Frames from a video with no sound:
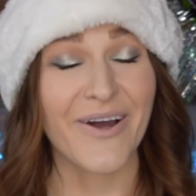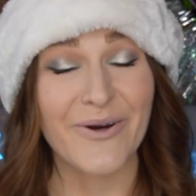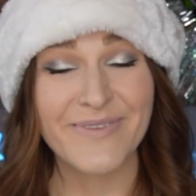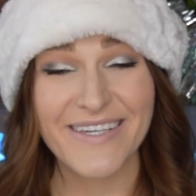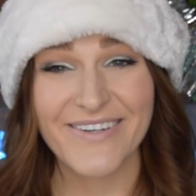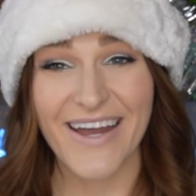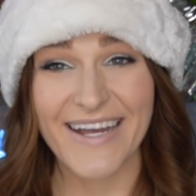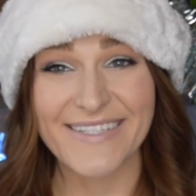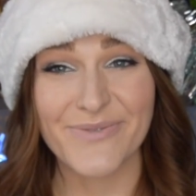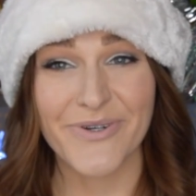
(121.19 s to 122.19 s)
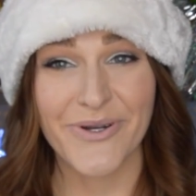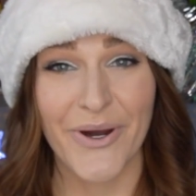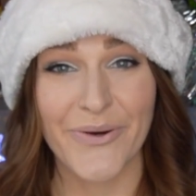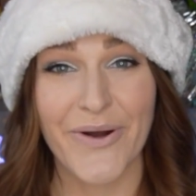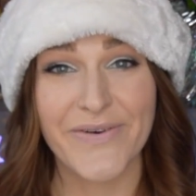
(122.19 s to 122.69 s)
hope that you guys will
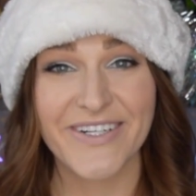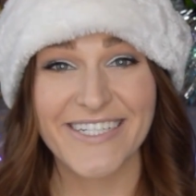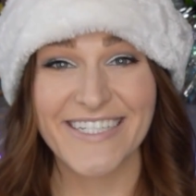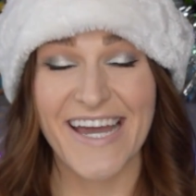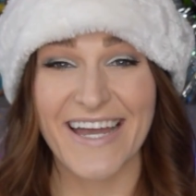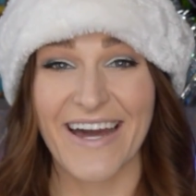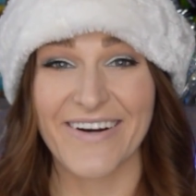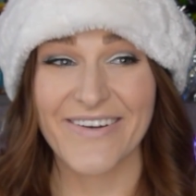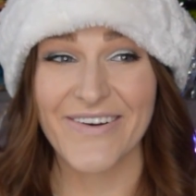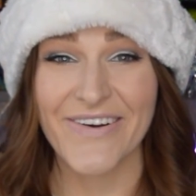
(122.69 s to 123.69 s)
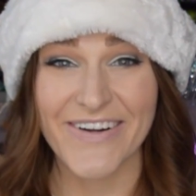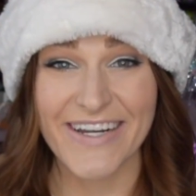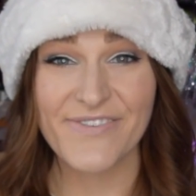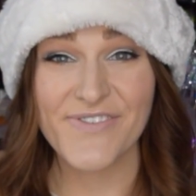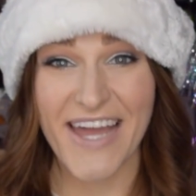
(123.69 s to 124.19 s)
go over and check out
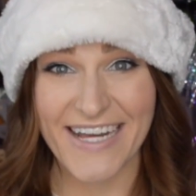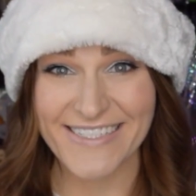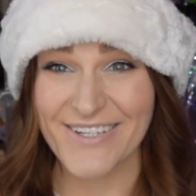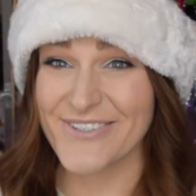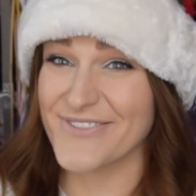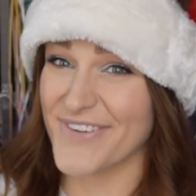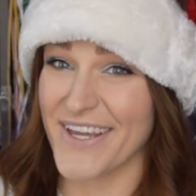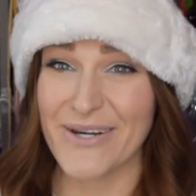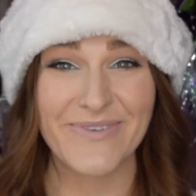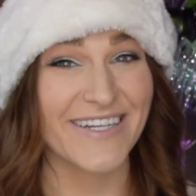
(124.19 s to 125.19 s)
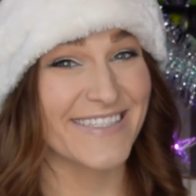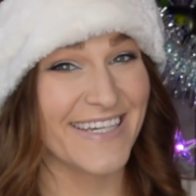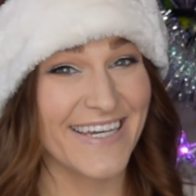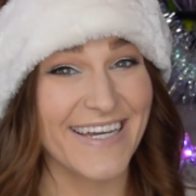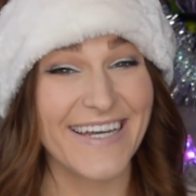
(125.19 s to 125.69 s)
Corey Fiasco's video because
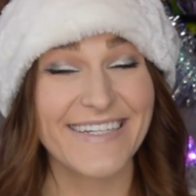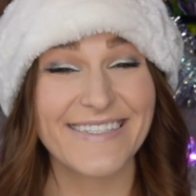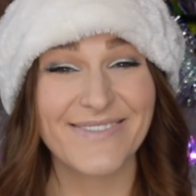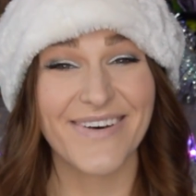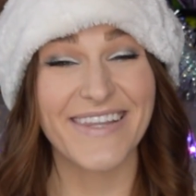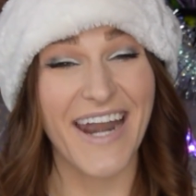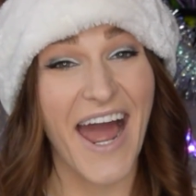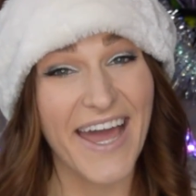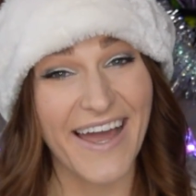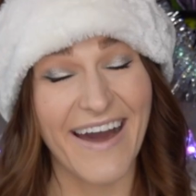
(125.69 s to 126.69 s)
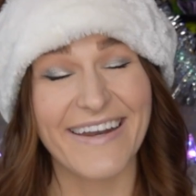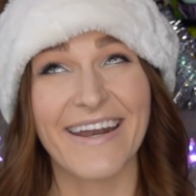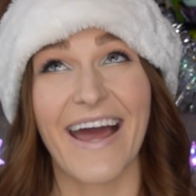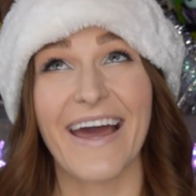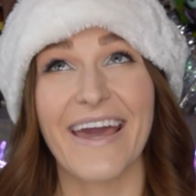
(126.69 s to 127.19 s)
he is the one that I got
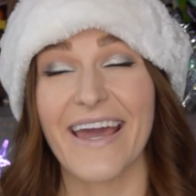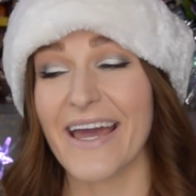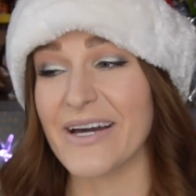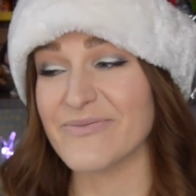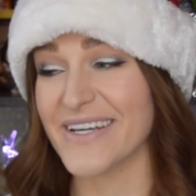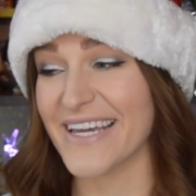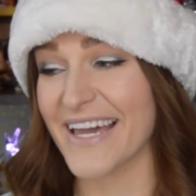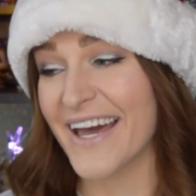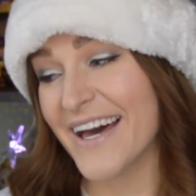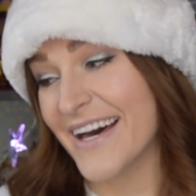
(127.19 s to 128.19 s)
and I am like